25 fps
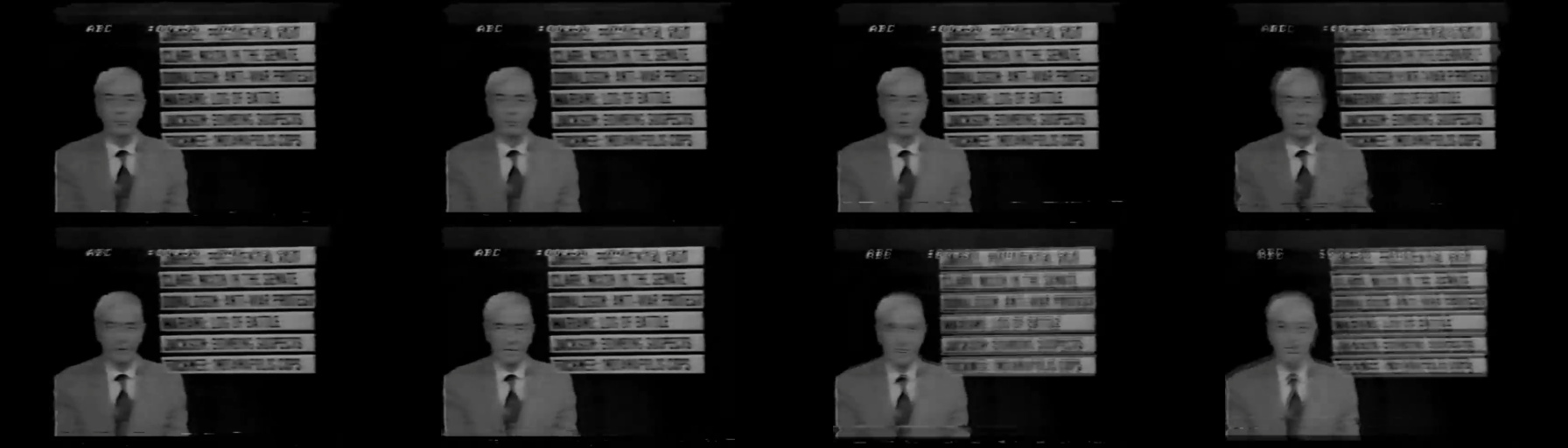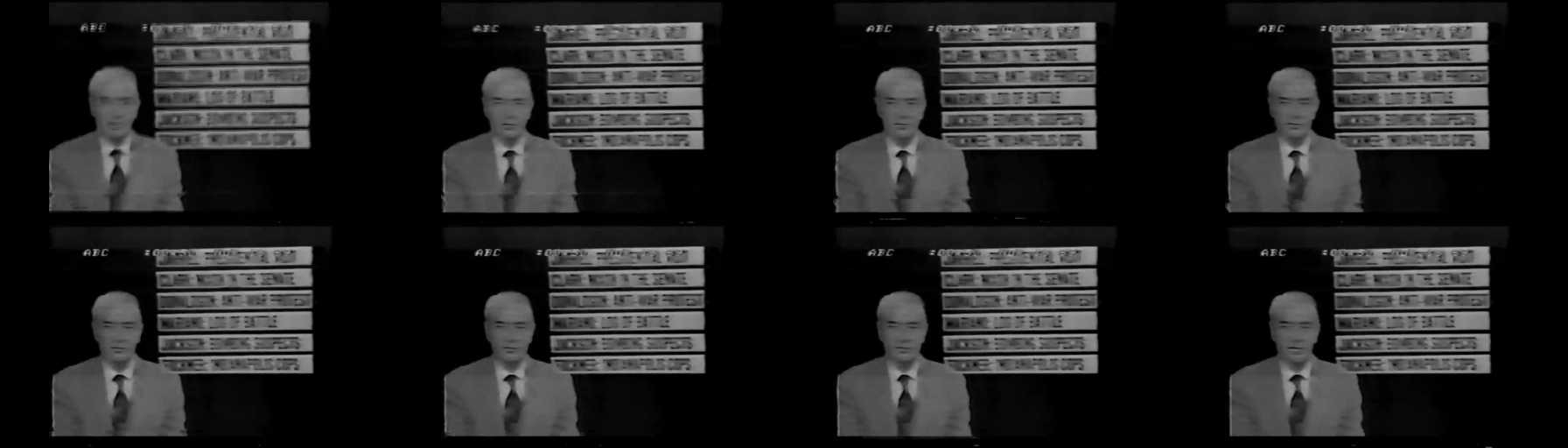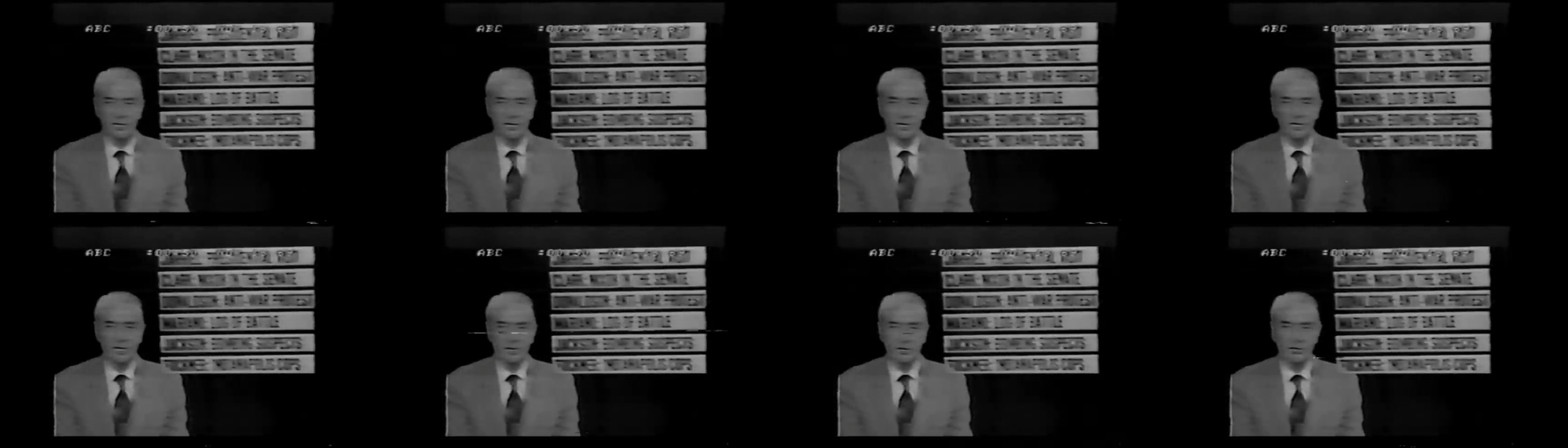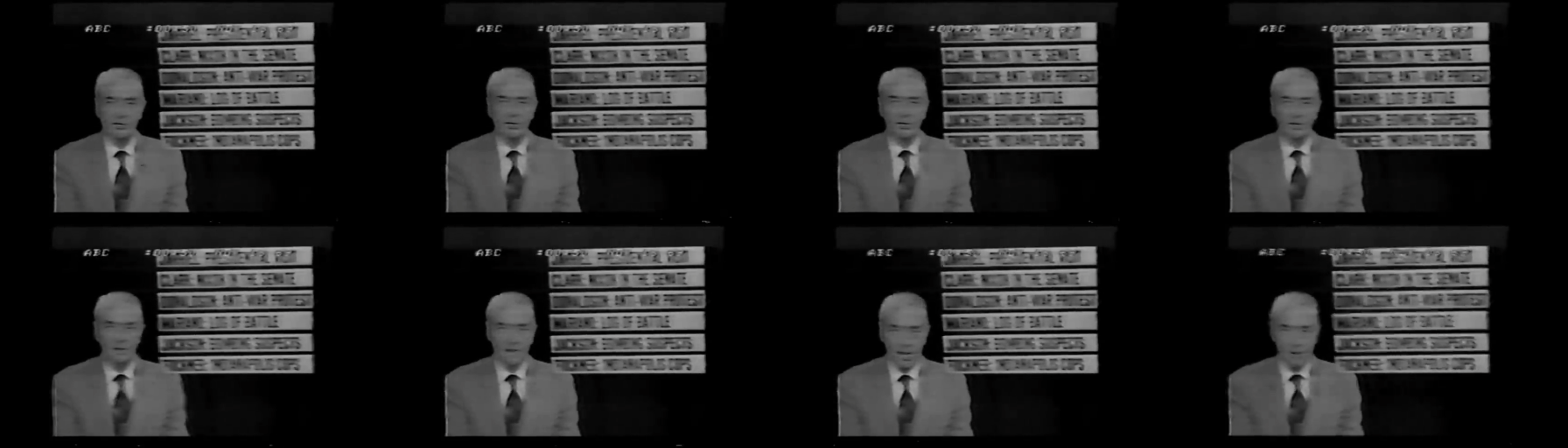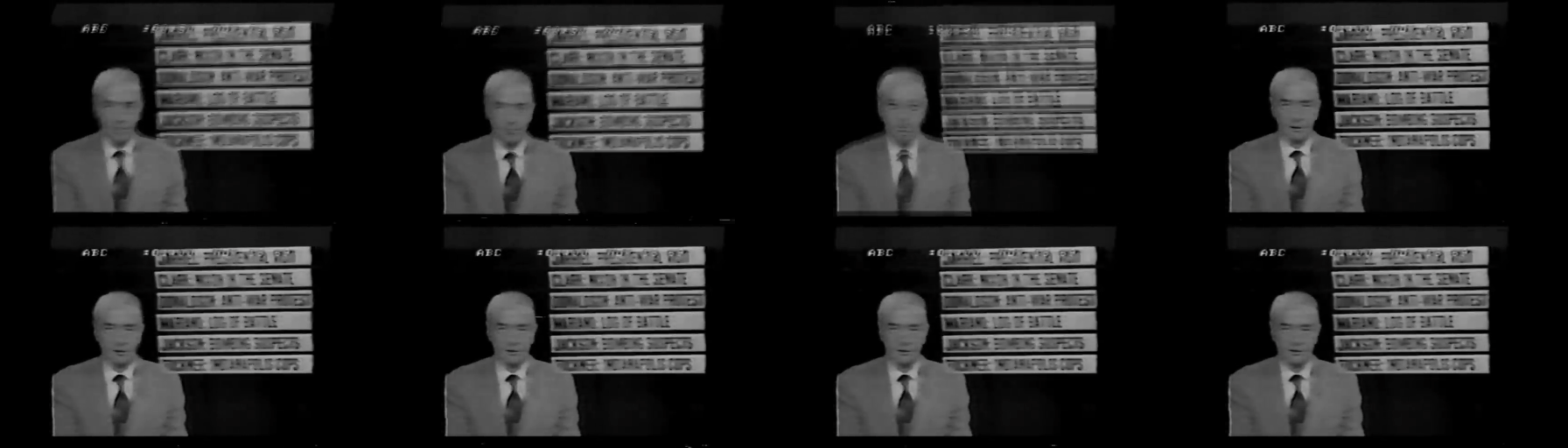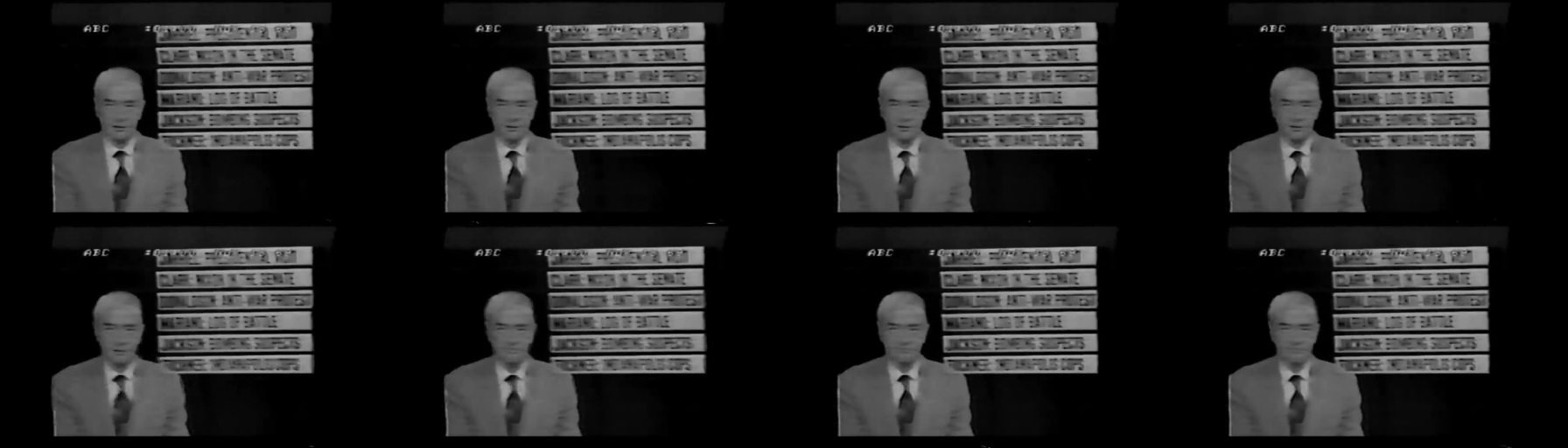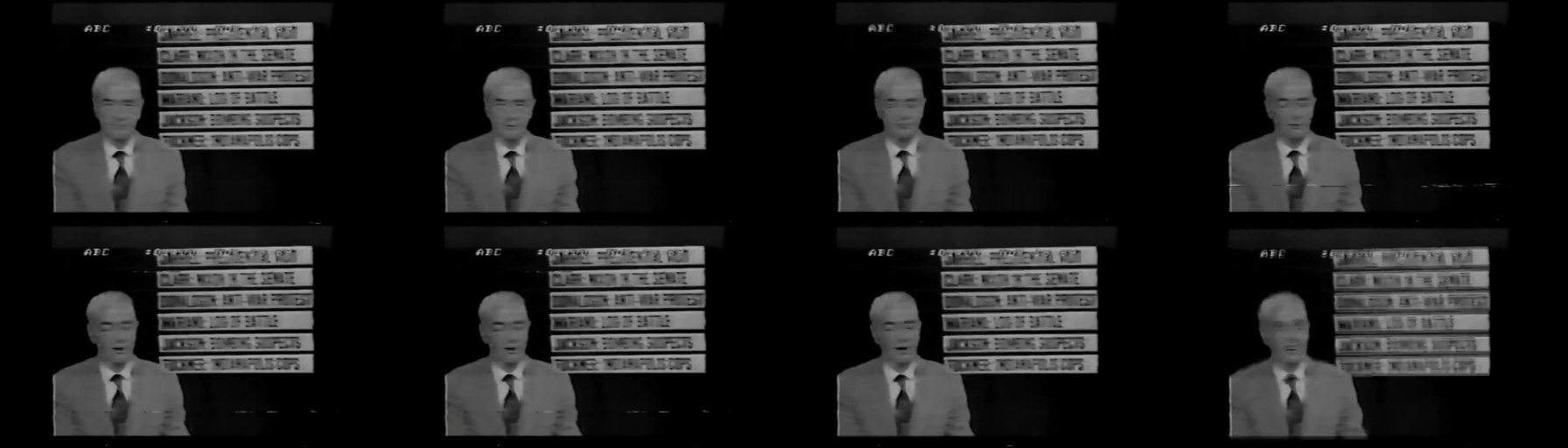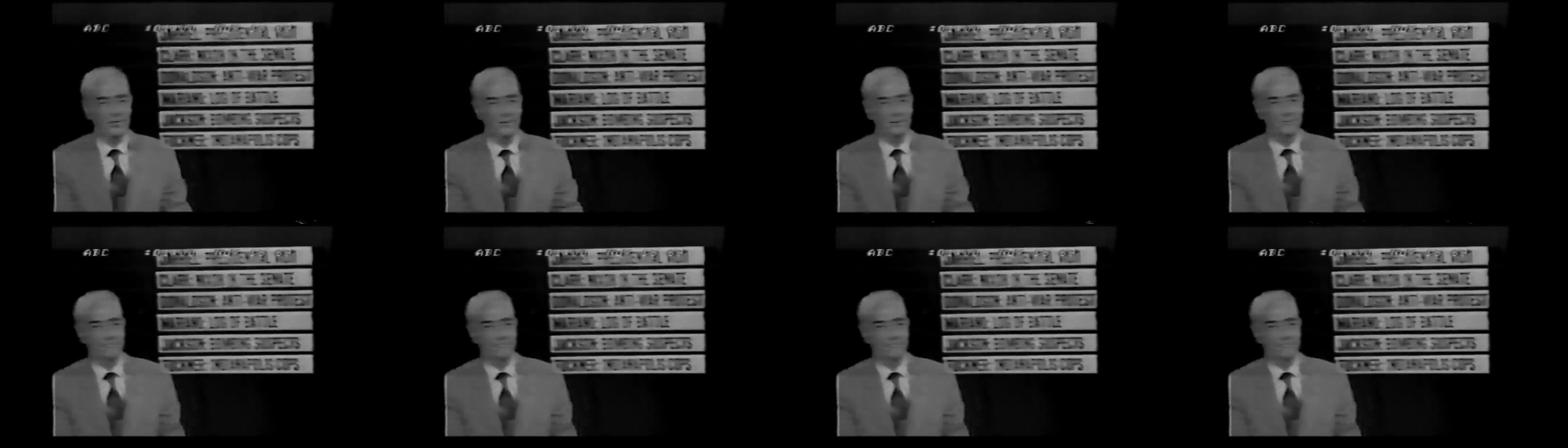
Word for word: police in Indianapolis. Frank?